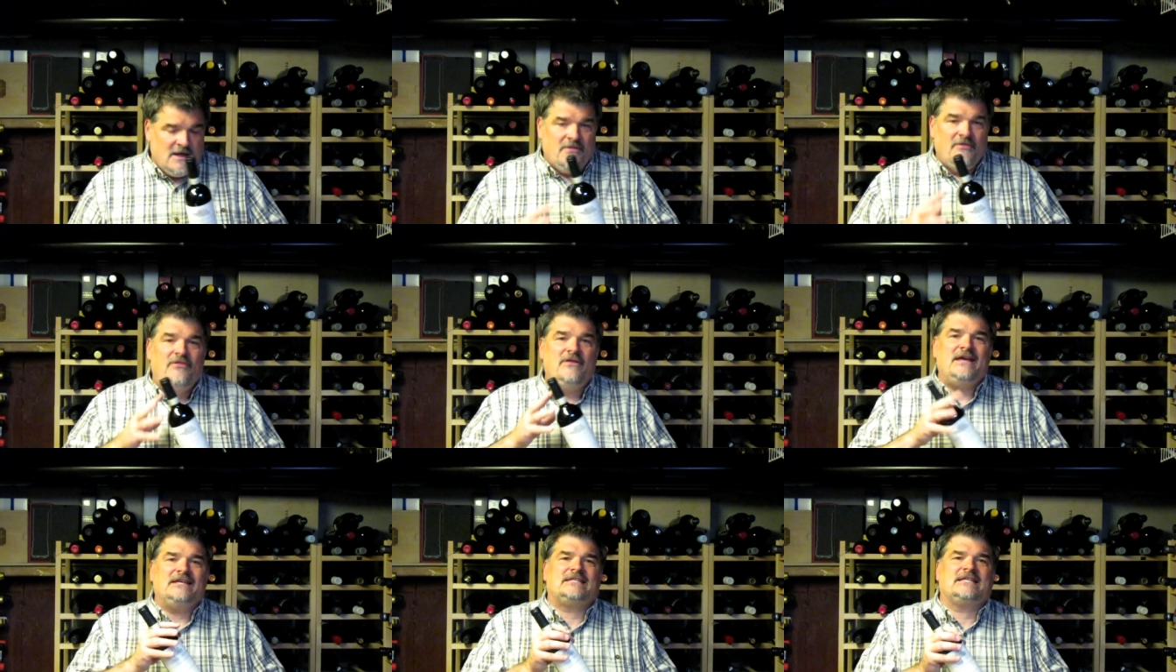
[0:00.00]

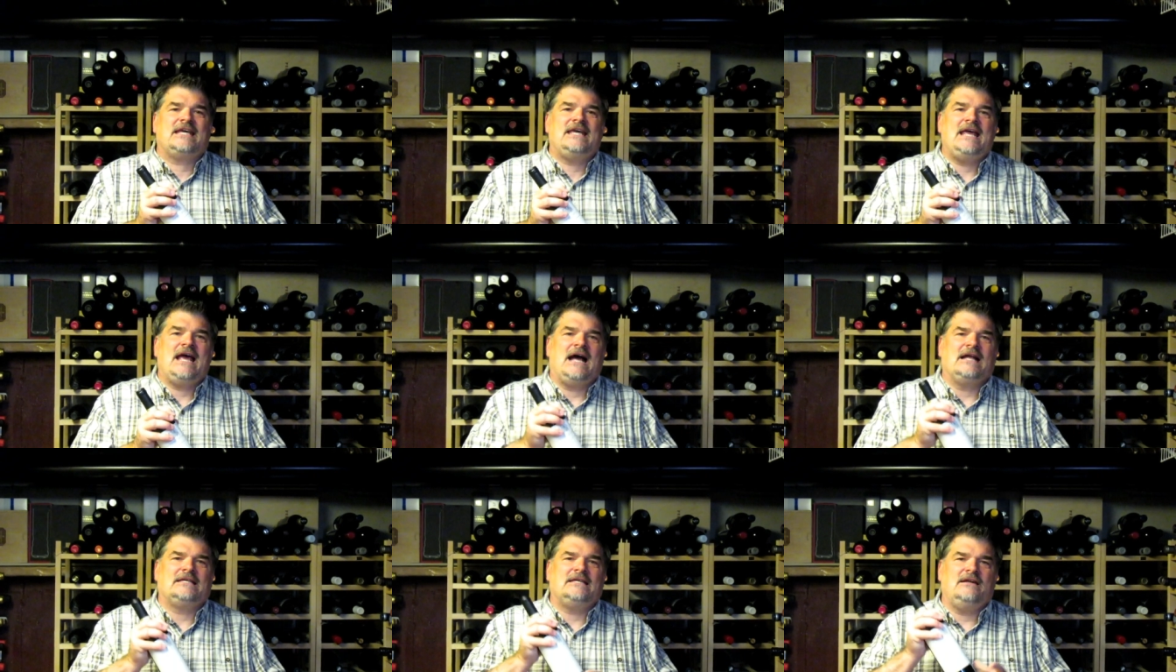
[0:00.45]
This
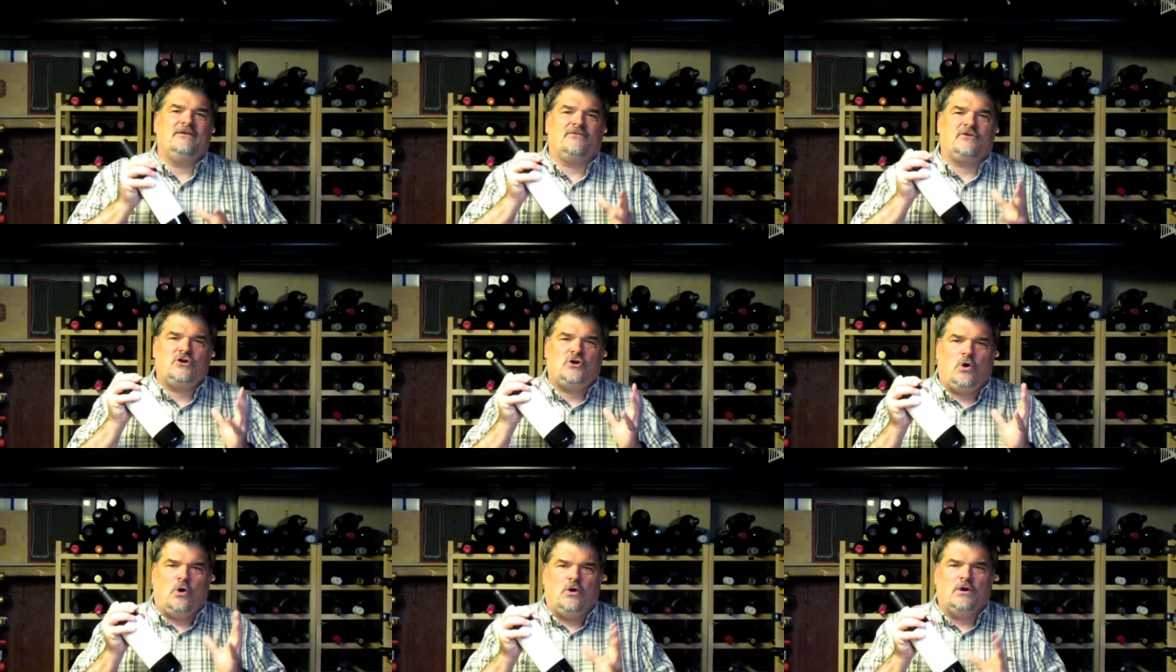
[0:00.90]
Chianti,
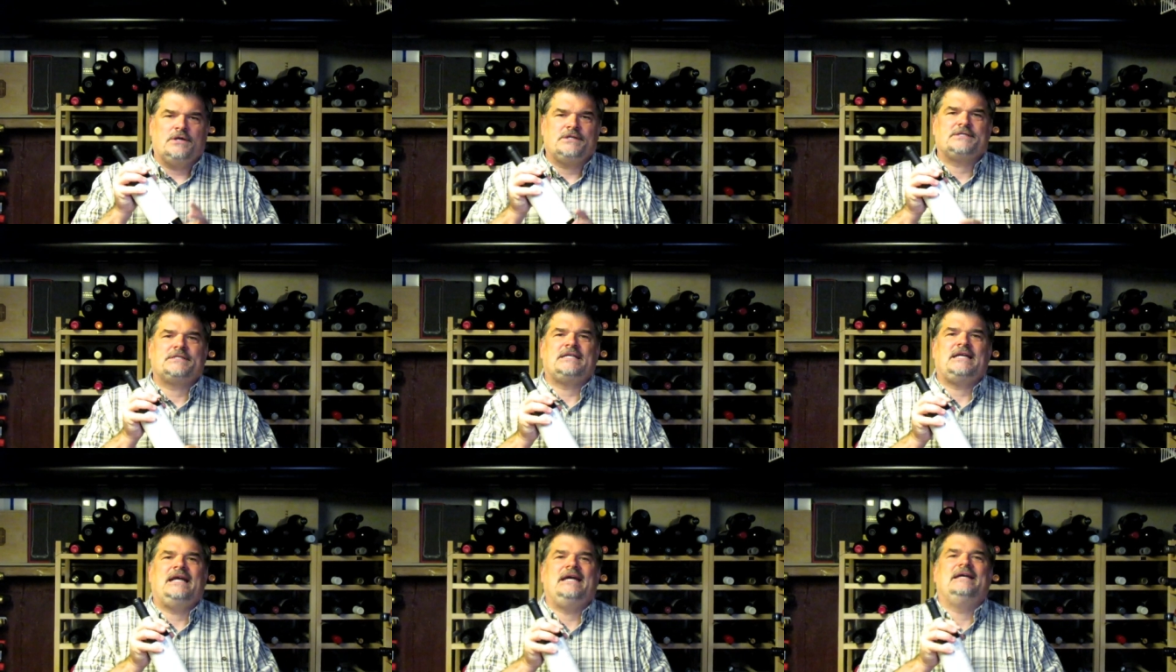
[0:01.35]
of
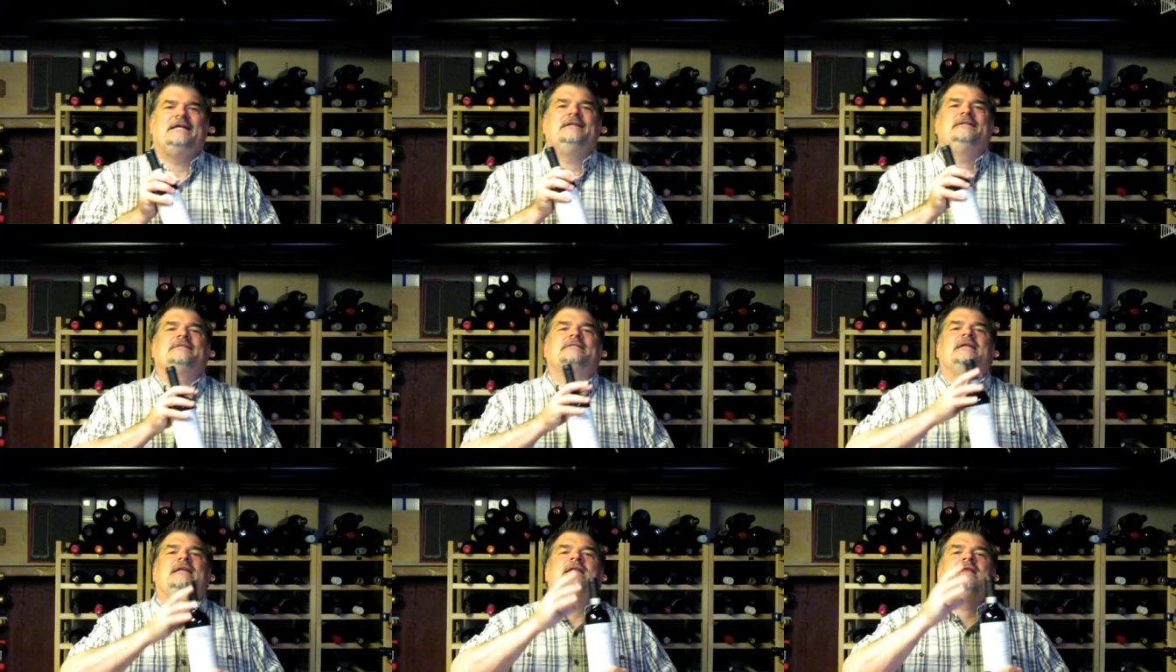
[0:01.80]
course,
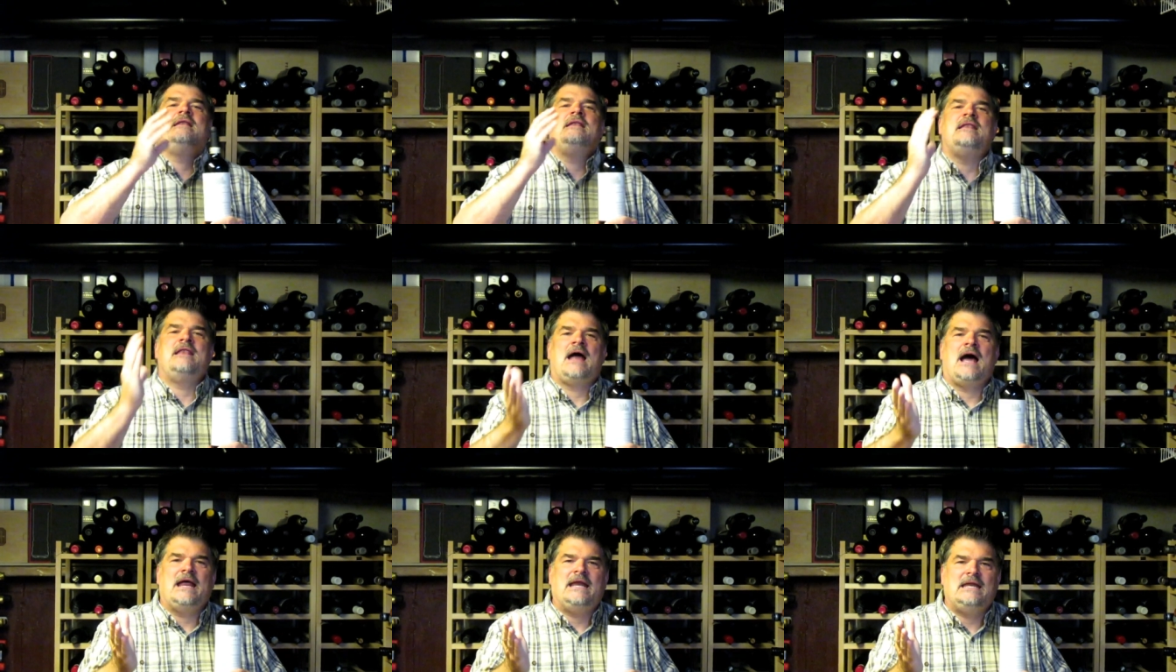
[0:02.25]
is
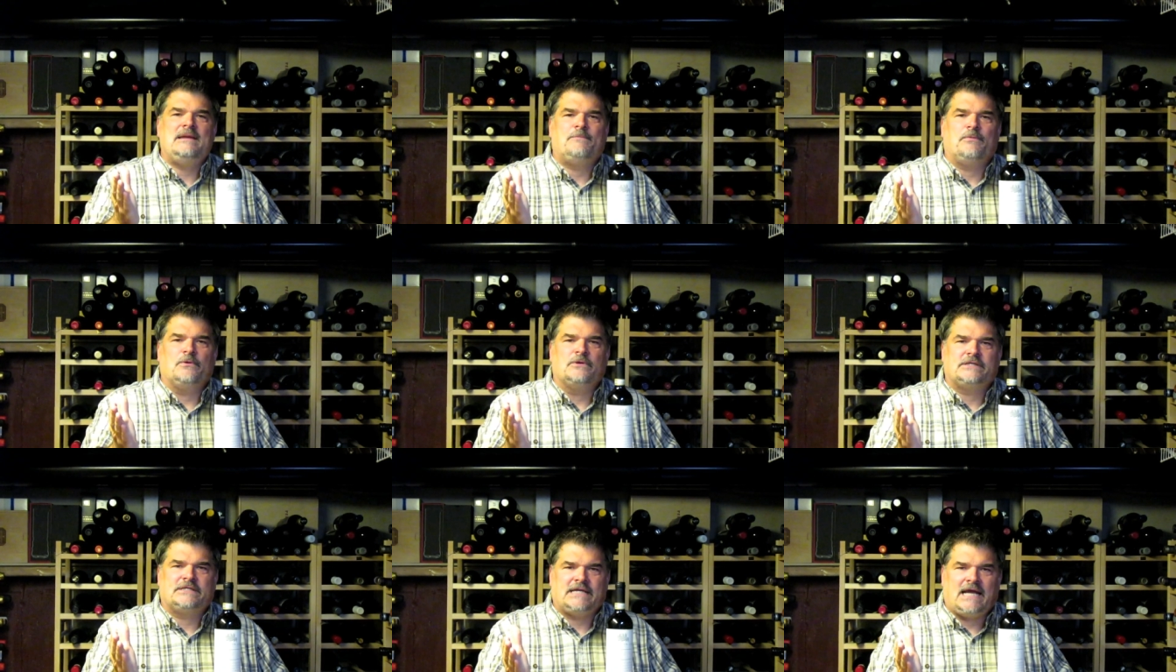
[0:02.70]
ninety
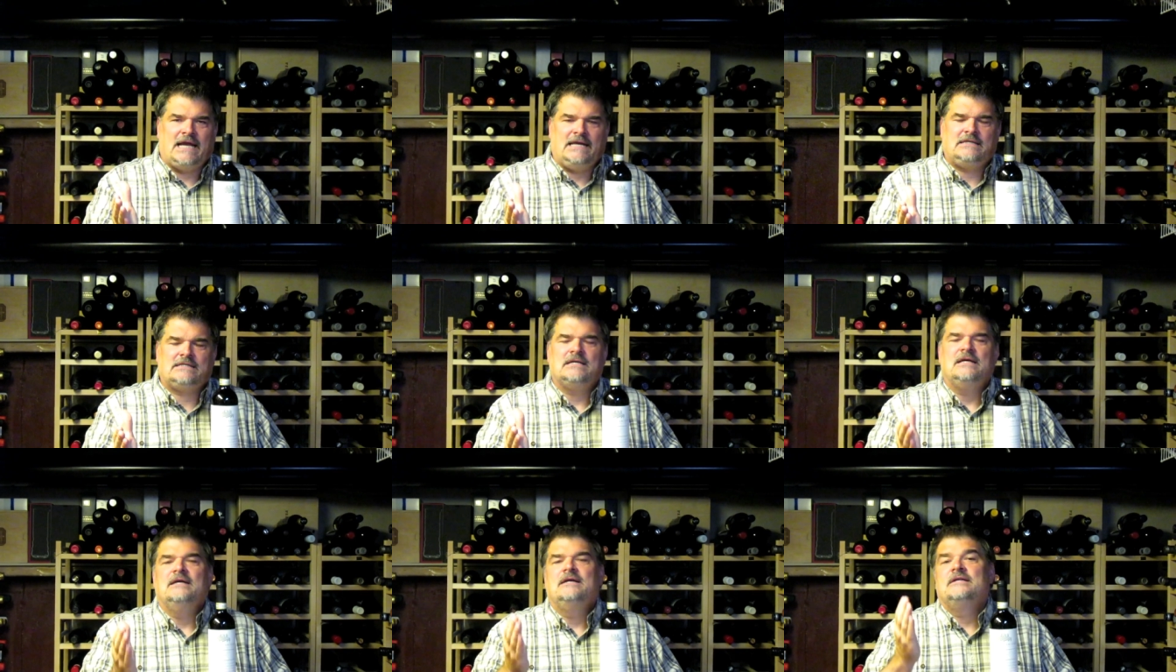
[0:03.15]

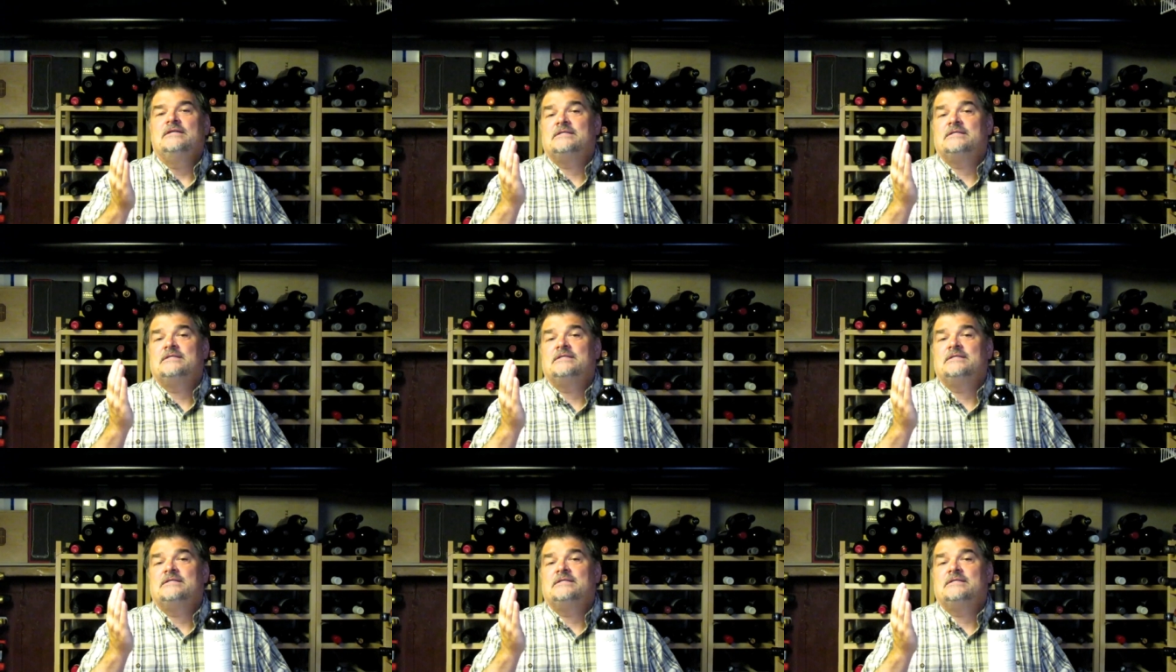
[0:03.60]
percent